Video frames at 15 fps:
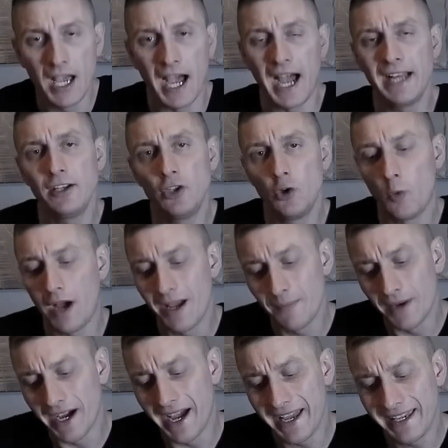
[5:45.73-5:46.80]
I don't know why,
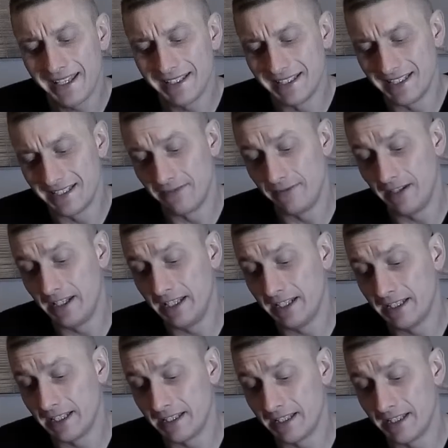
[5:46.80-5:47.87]
but I get this feeling
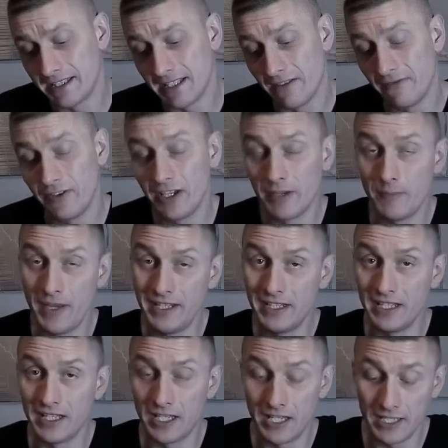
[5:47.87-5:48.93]
that
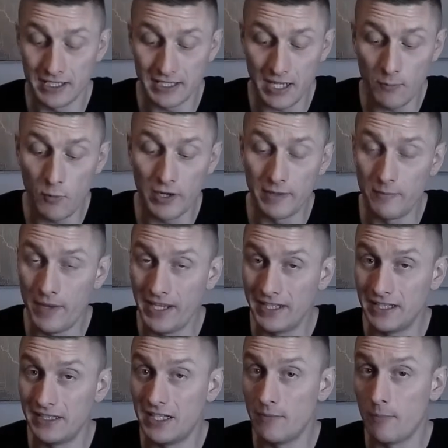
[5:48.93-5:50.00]
someone made a
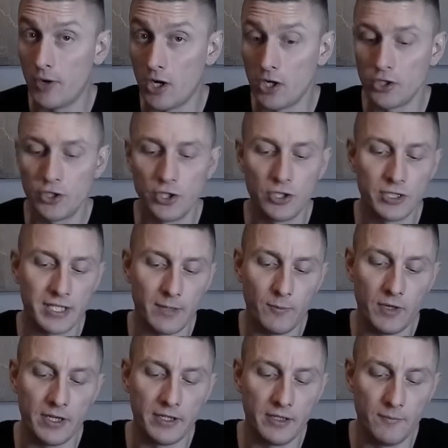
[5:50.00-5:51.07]
departure,
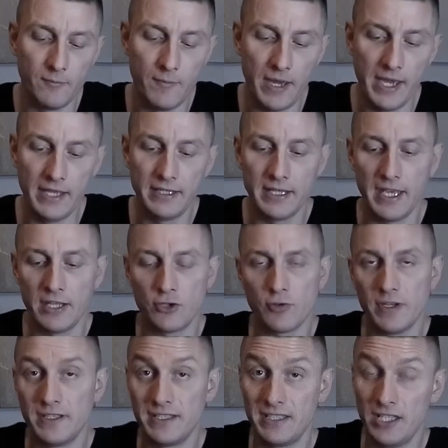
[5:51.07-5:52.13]
someone made a
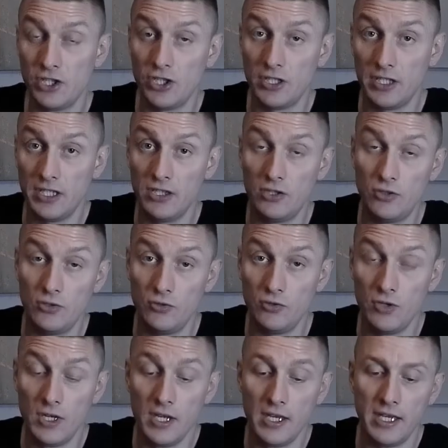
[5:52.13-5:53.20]
transition
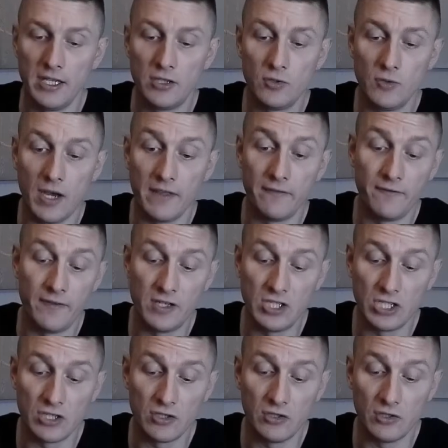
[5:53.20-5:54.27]
into
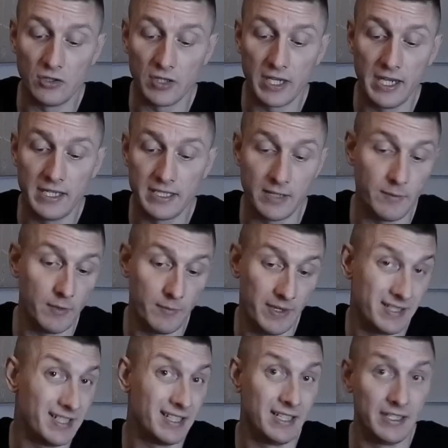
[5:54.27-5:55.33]
unphysical. Okay, someone
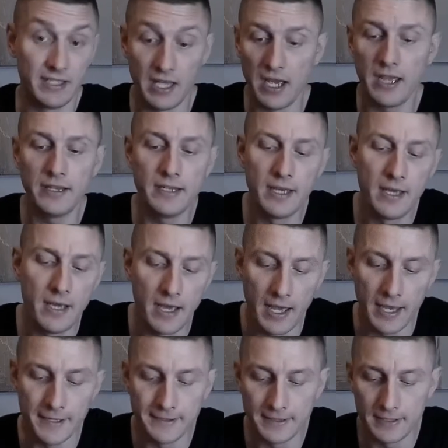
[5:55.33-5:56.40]
basically died,
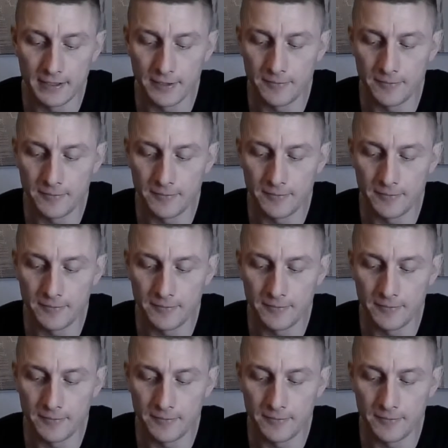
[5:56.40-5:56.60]
and